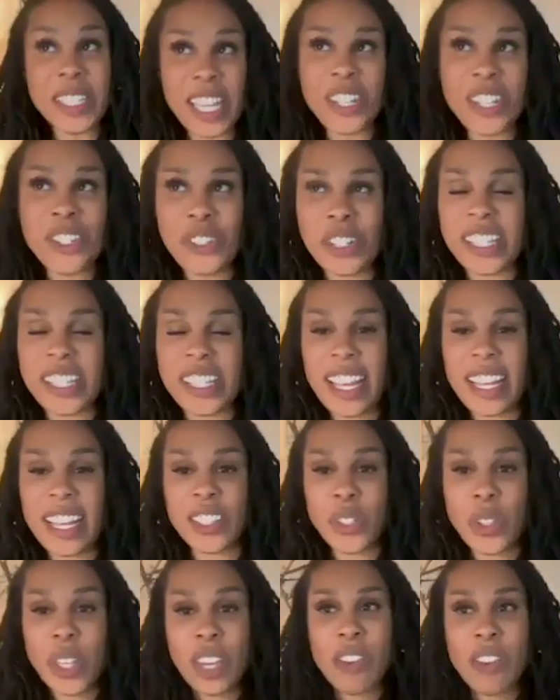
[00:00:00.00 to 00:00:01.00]
So it's
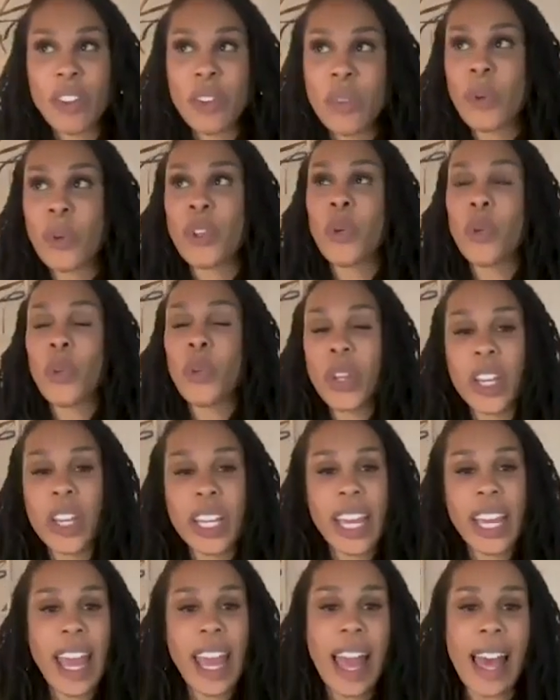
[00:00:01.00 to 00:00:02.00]
interesting. So even when you
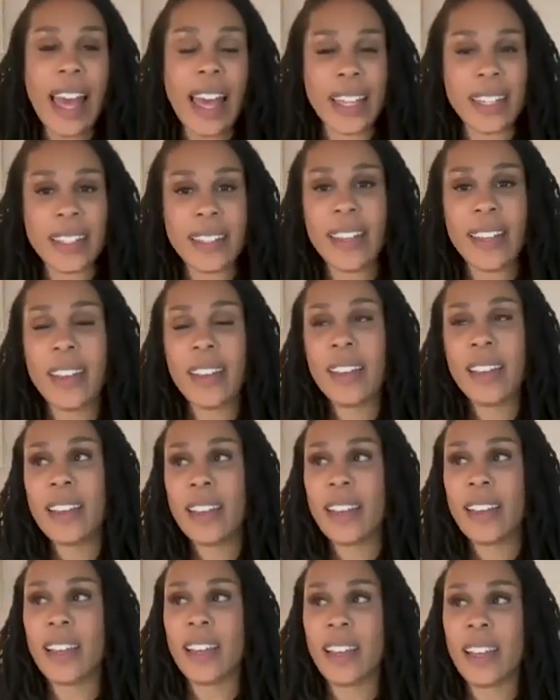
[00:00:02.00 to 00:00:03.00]
look at
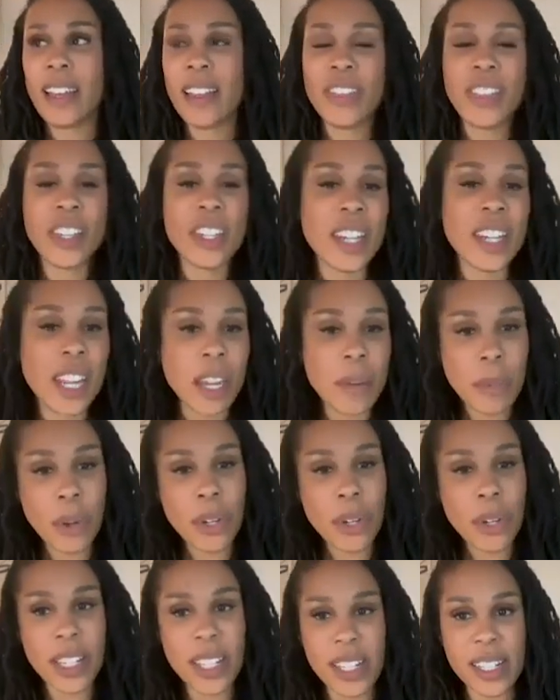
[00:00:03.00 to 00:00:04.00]
the
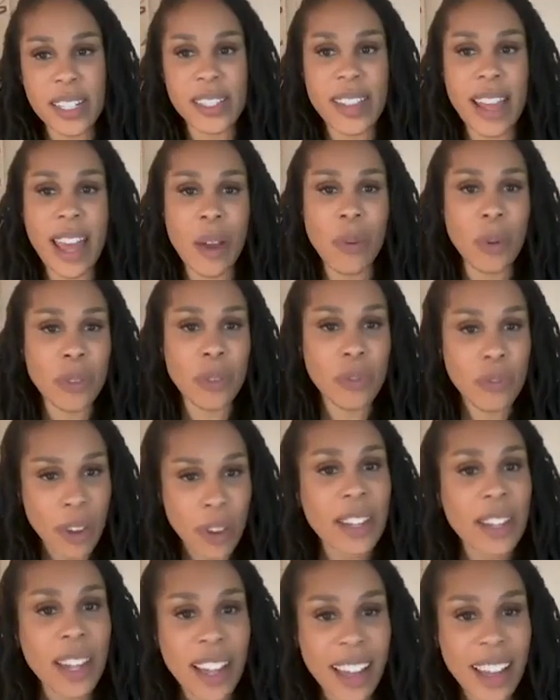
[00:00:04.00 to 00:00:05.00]
neighborhoods that were
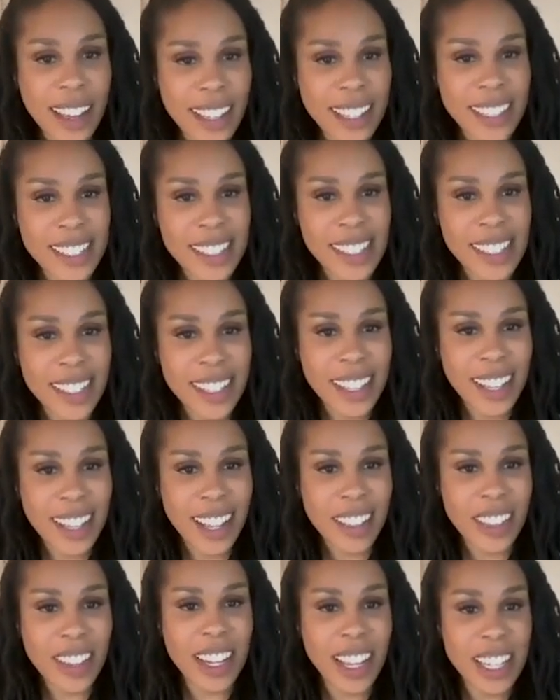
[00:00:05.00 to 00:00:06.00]
redlined
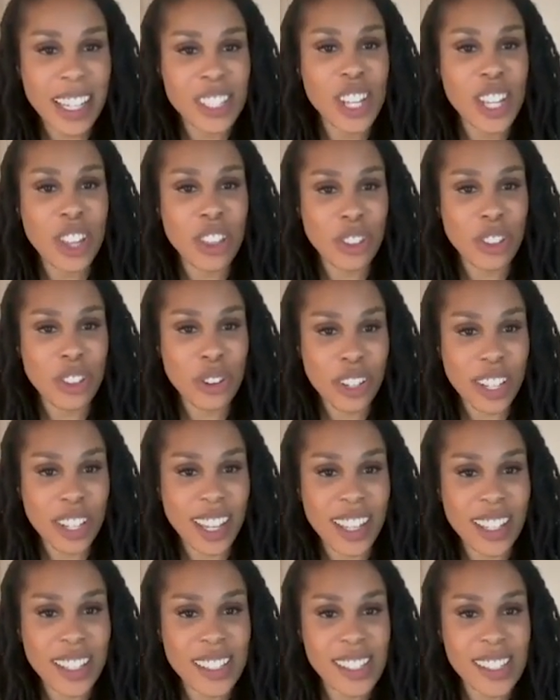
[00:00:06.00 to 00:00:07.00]
in the
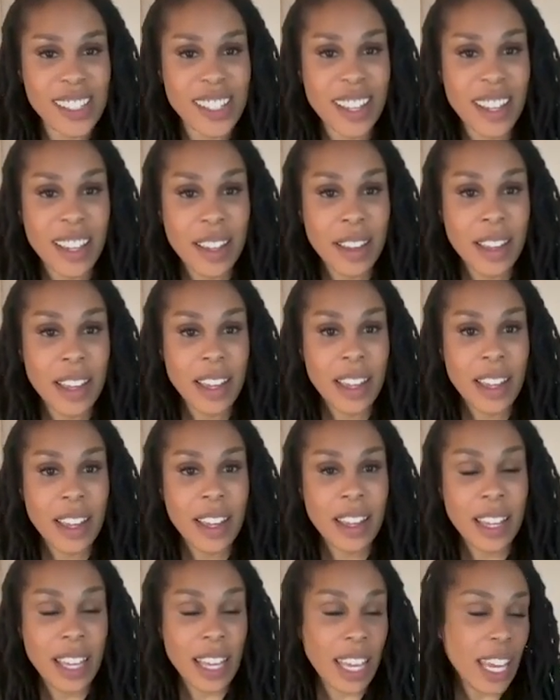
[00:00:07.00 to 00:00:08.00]
1930s,
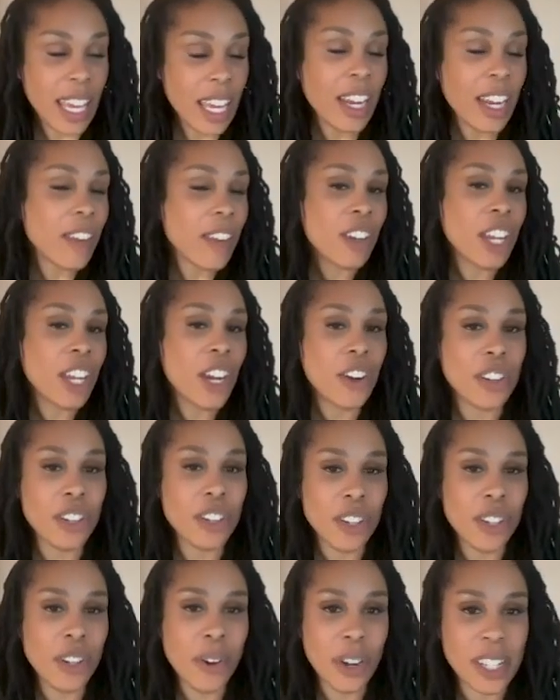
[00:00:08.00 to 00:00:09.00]
even here in
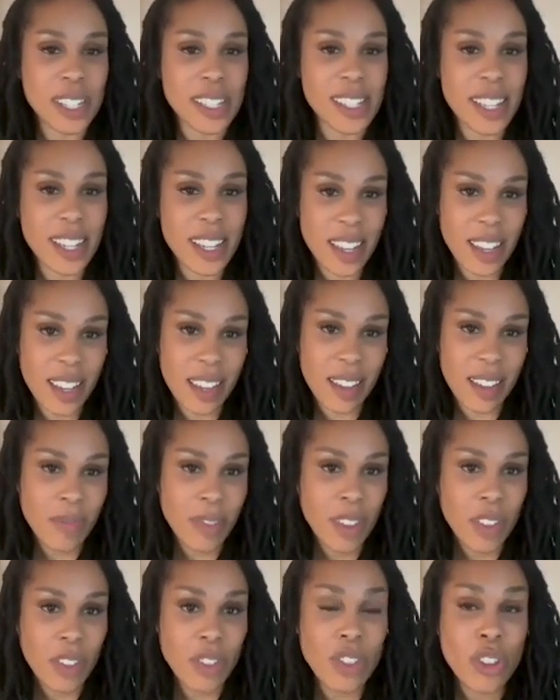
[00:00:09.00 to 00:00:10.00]
New York City,
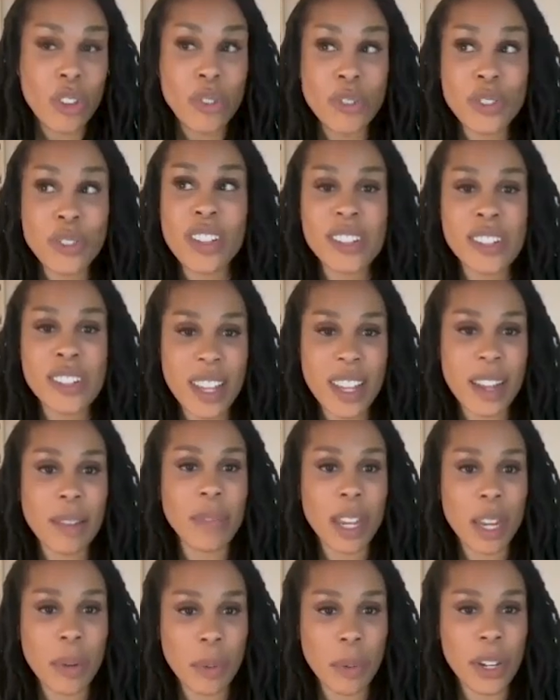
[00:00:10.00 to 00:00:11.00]
those are the
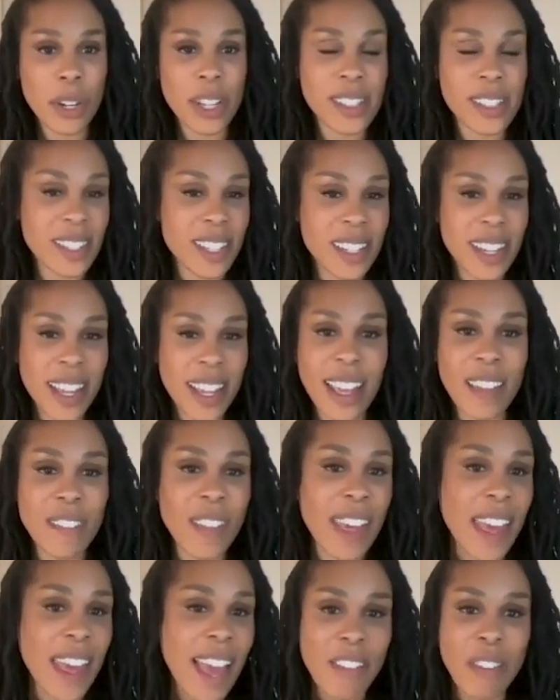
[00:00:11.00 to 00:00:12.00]
same neighborhoods today if
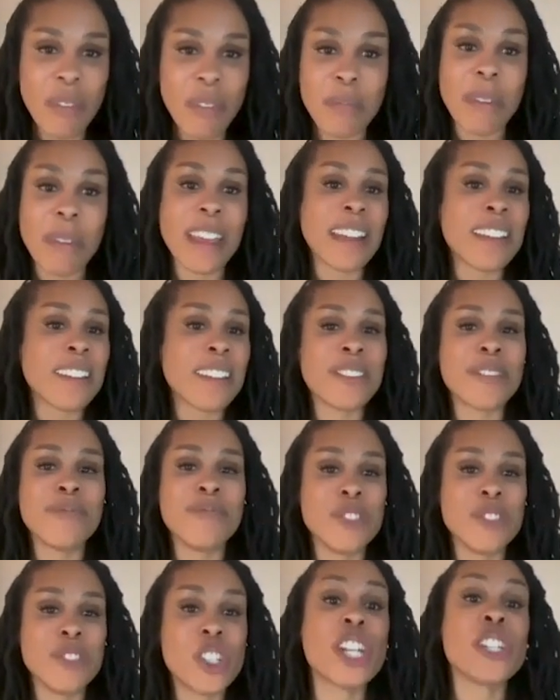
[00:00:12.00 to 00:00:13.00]
they haven't been
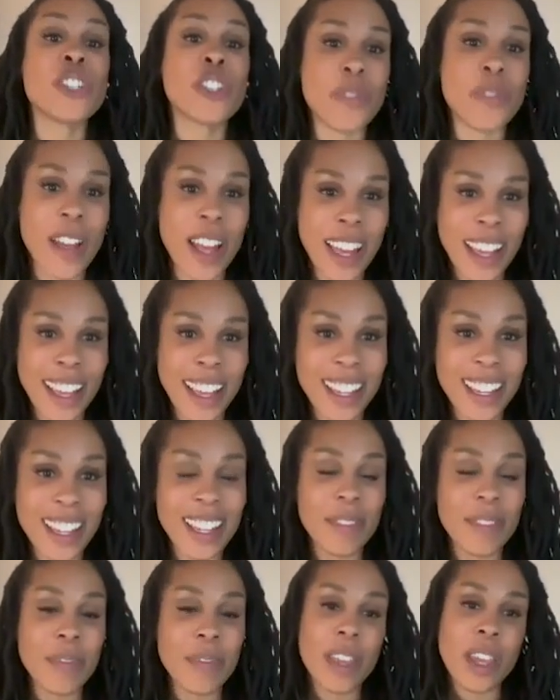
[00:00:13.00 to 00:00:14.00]
gentrified
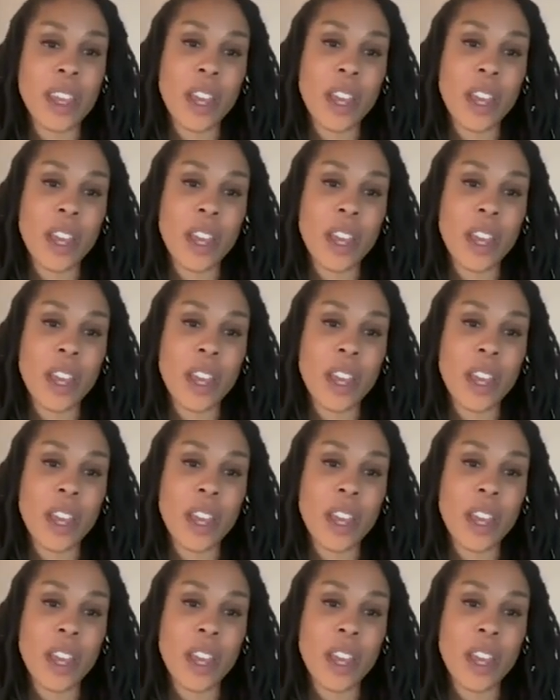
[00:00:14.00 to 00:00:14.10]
